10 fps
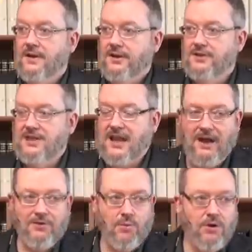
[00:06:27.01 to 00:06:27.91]
And you say,
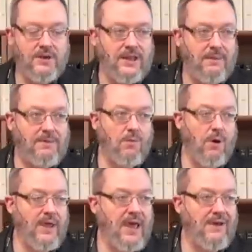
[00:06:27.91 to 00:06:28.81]
how in the world can that be? Well,
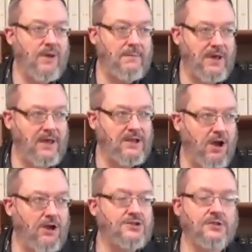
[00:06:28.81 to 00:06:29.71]
we have a
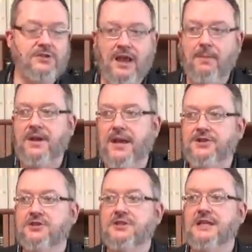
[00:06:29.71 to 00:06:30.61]
Pentecostal
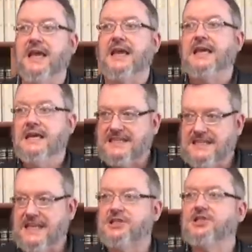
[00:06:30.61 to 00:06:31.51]
denomination today
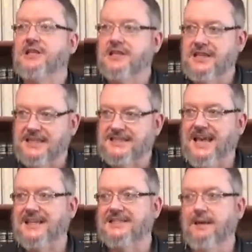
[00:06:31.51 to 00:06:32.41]
teaching the
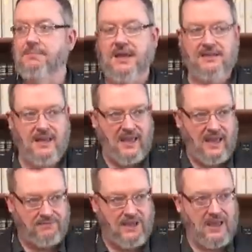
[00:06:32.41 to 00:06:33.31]
exact same thing. They
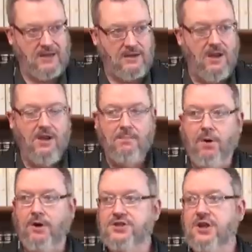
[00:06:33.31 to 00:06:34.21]
have taken
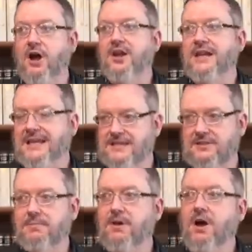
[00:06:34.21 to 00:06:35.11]

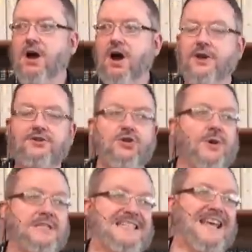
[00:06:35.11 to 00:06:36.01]
Marcionism onto
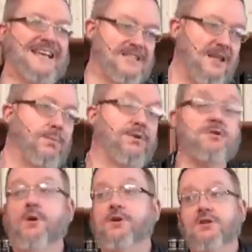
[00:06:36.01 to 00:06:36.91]
its next step, which
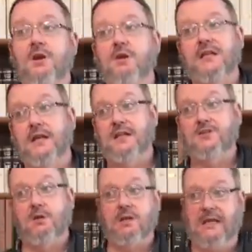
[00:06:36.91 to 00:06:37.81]
Marcion did in
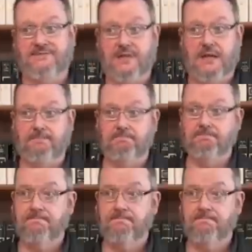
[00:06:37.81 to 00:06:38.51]
his own lifetime.